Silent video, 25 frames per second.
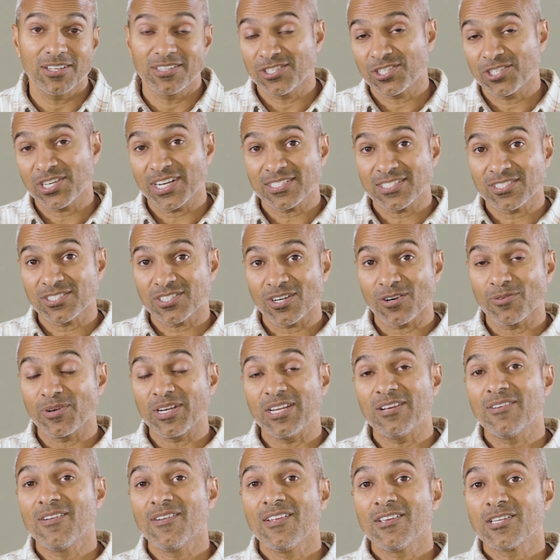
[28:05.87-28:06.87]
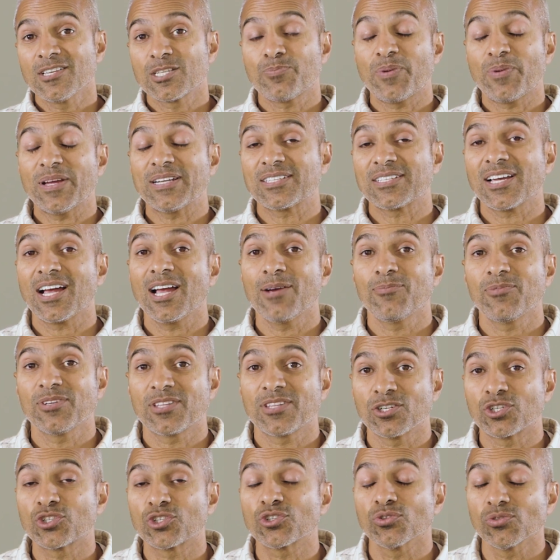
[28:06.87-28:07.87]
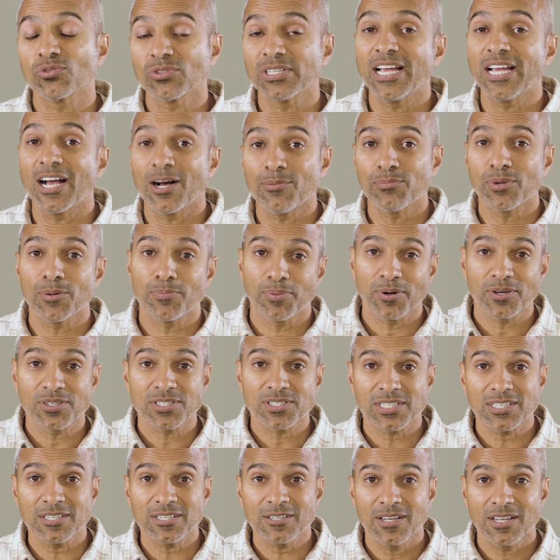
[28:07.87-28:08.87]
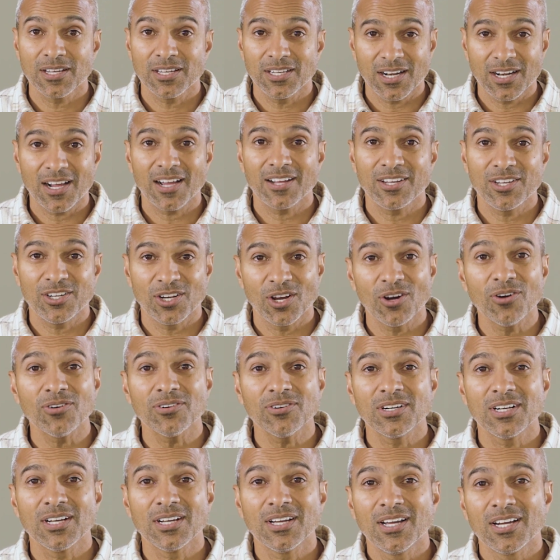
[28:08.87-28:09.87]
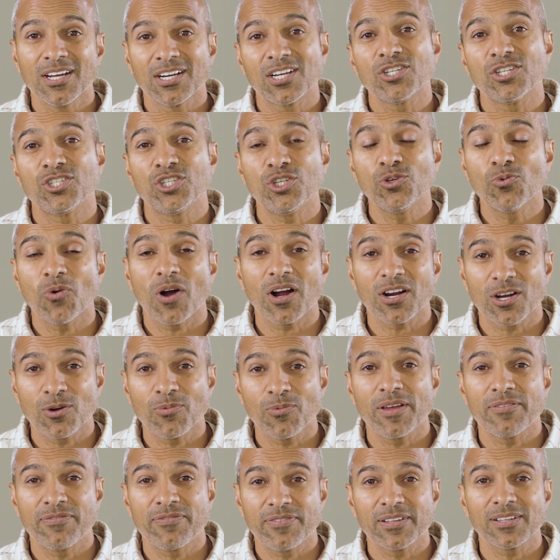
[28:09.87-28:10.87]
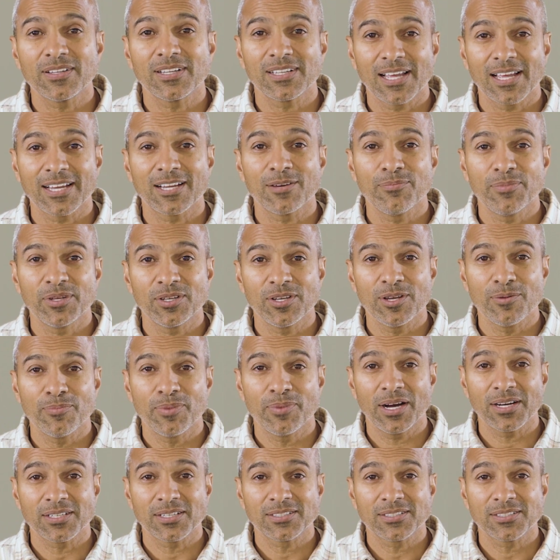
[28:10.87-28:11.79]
The chances are when you spend time with a truly humble person, you know how you know? Because you walk away feeling like $1 million.